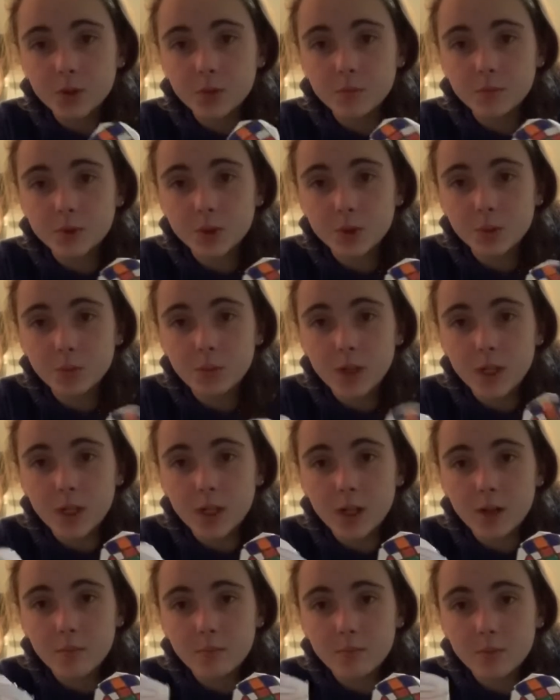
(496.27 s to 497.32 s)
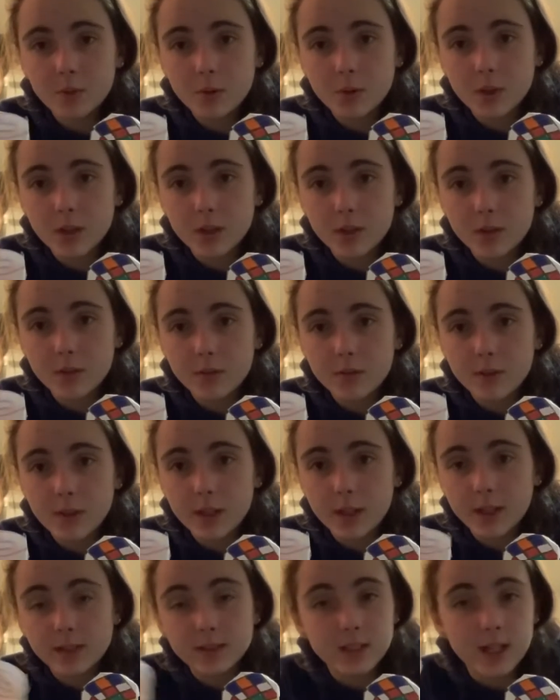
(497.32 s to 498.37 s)
two made up quick little
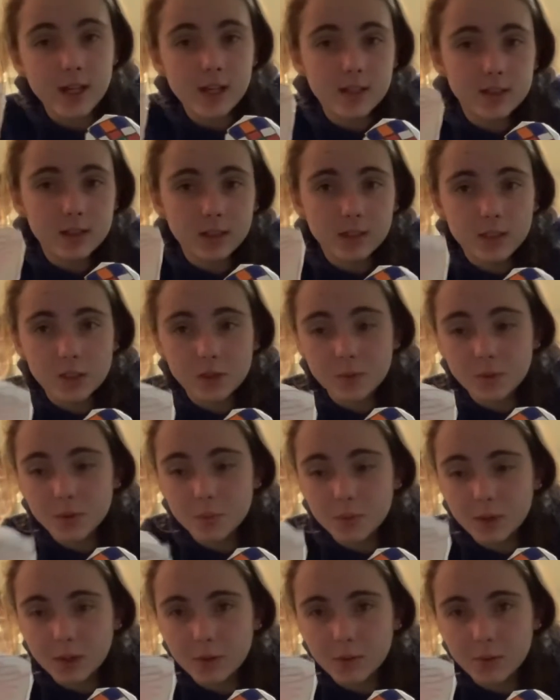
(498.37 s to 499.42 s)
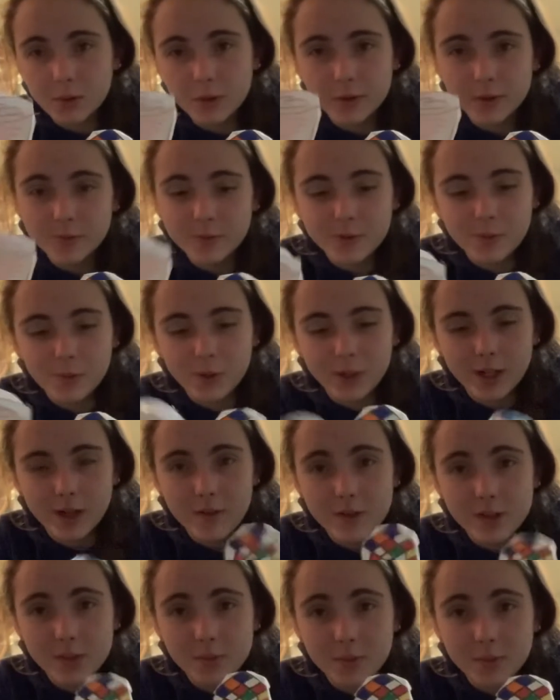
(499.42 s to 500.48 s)
things. I just like this is supposed to be like a rose, but didn't work out. And this
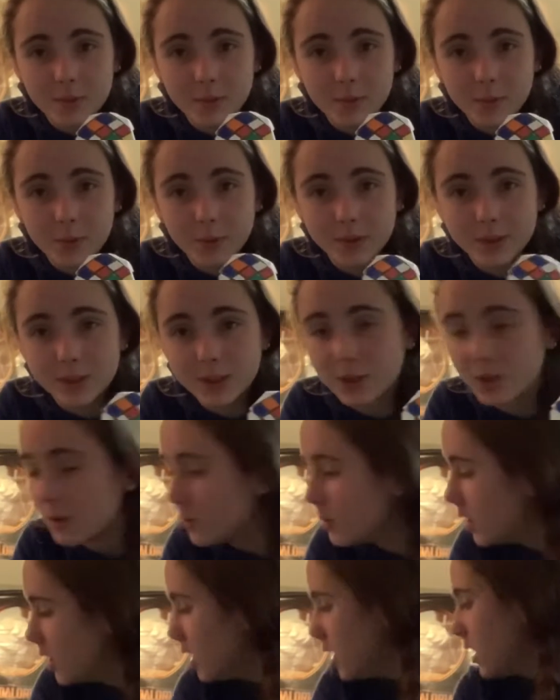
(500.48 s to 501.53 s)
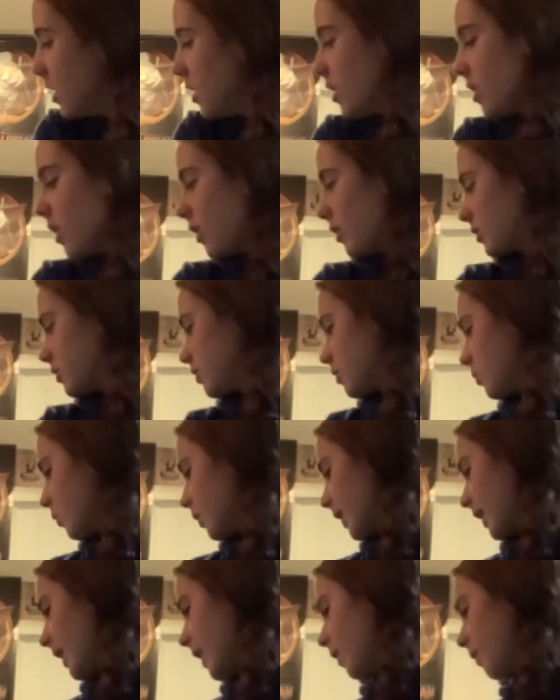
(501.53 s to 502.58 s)
is supposed to be a Rubik's Cube. Also didn't work out